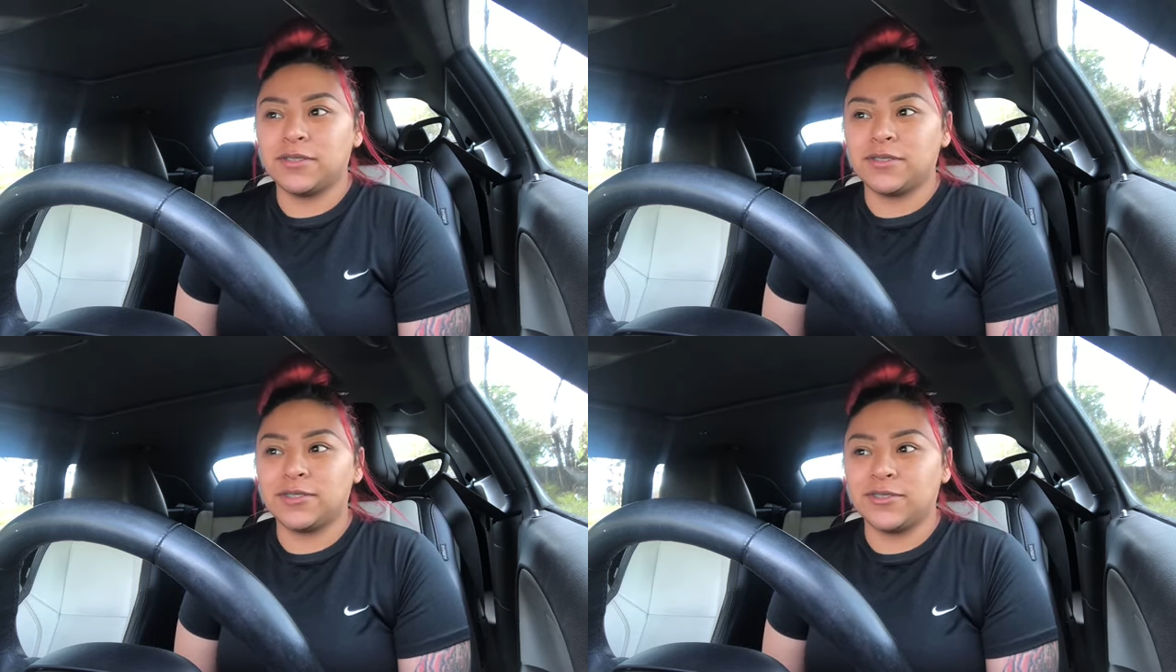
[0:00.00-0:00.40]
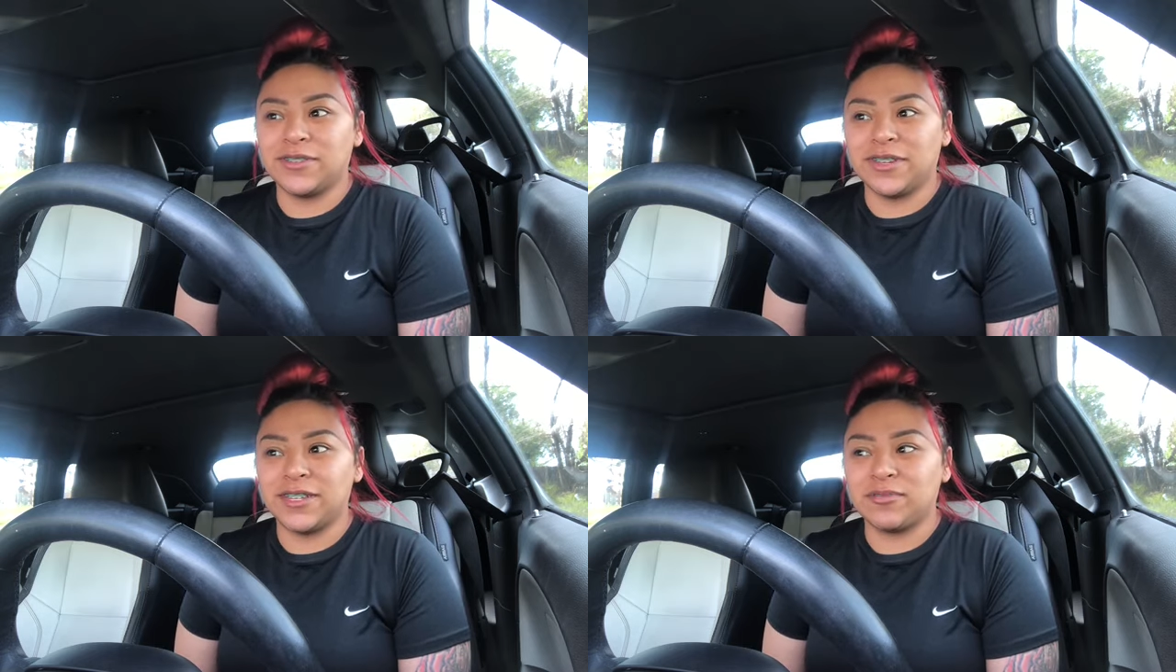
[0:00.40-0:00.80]
to show
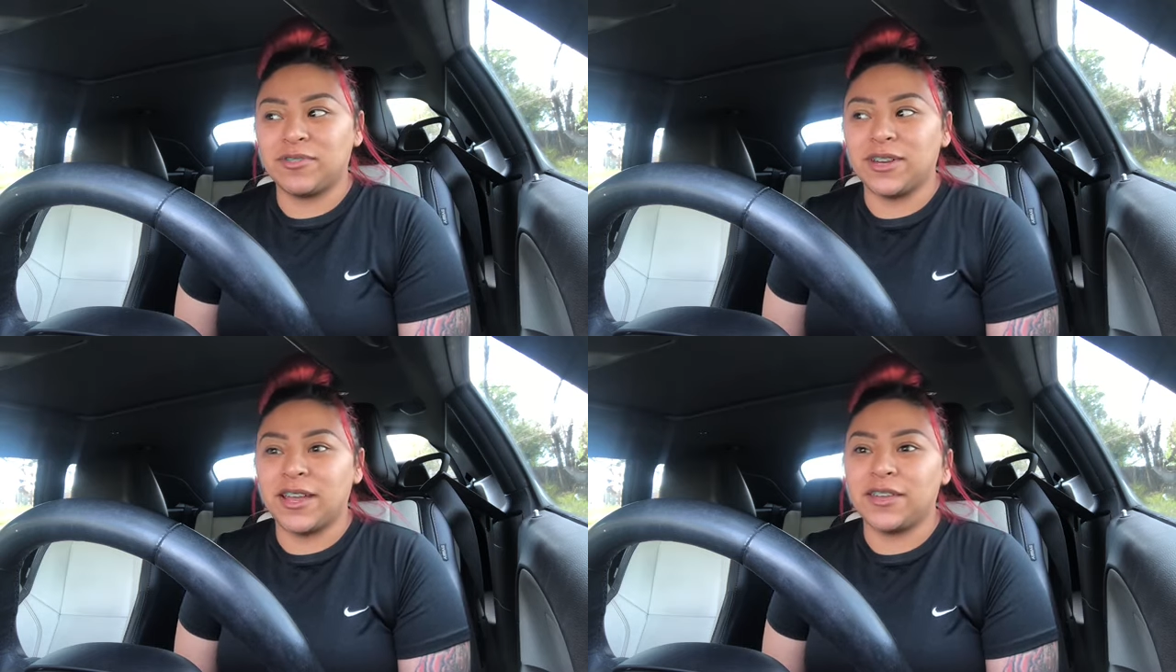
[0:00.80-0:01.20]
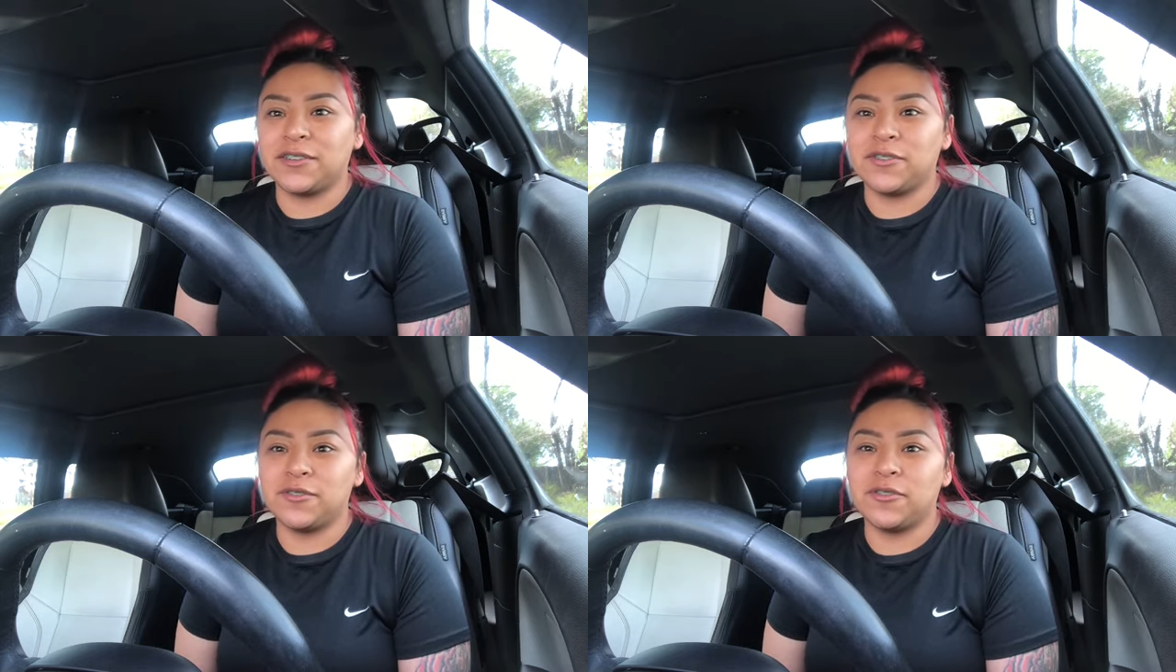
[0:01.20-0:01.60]
you guys what i
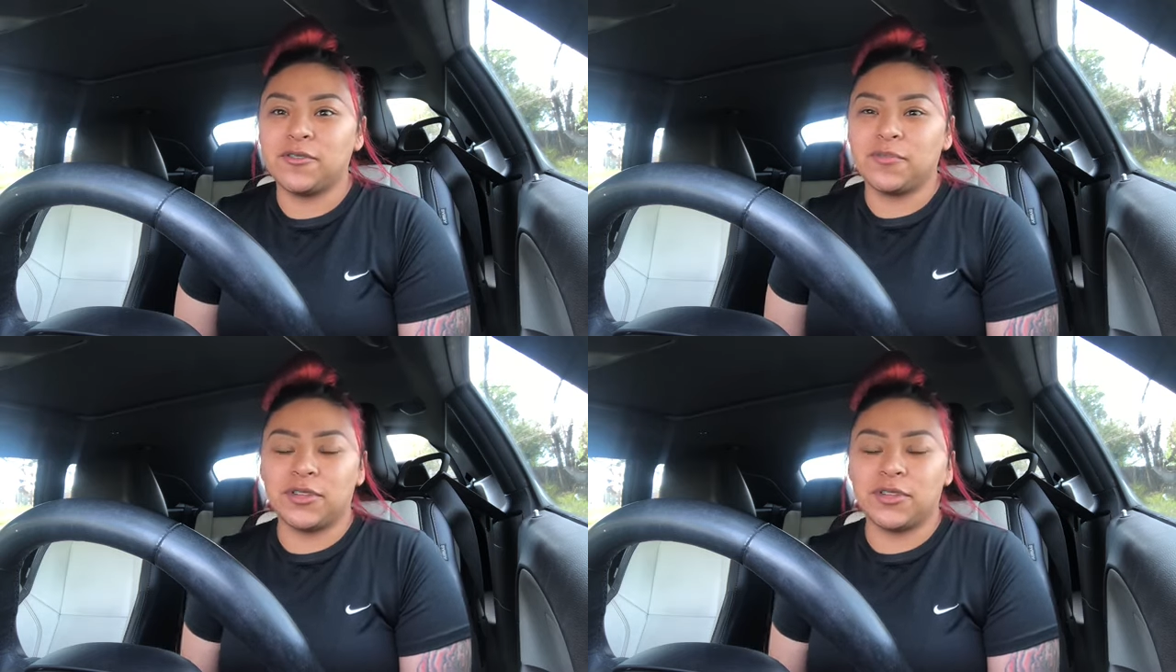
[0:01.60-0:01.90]
do